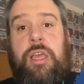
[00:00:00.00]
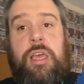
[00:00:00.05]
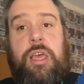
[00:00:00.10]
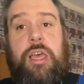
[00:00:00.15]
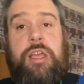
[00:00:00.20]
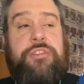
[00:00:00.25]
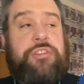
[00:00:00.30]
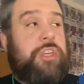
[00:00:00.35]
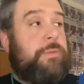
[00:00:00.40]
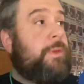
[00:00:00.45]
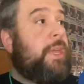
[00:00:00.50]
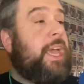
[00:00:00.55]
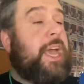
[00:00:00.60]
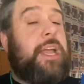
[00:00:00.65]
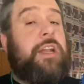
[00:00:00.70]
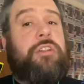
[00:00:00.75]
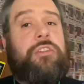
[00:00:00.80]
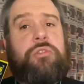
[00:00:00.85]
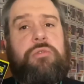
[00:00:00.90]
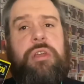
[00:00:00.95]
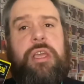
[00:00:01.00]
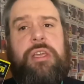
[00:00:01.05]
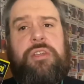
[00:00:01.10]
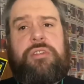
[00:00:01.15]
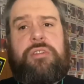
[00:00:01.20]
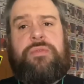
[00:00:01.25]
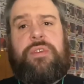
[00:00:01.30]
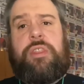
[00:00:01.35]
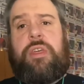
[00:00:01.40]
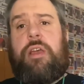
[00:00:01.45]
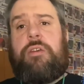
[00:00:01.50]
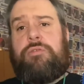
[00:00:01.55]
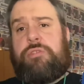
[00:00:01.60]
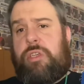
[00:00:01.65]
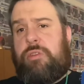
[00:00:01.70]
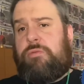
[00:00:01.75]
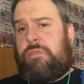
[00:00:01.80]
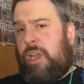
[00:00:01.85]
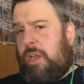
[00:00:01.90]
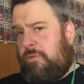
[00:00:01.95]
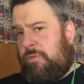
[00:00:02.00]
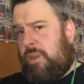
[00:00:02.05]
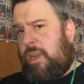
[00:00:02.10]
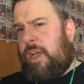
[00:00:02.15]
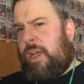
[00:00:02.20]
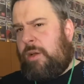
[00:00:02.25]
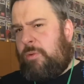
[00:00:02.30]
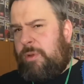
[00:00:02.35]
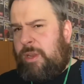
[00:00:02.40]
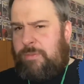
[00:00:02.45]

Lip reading: Jimi Hendrix, for those who don't know,